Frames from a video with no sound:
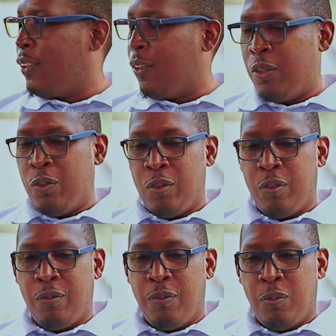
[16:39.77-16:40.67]
So
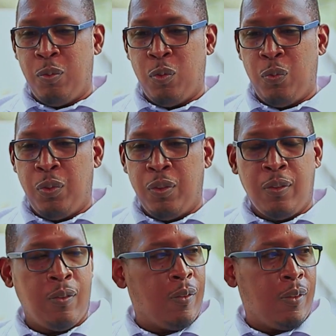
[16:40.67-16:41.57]
you
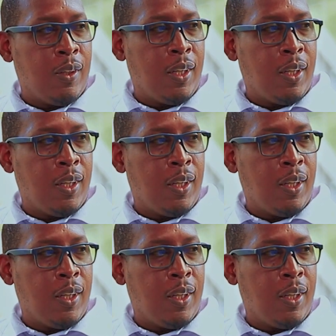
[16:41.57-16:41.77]
fill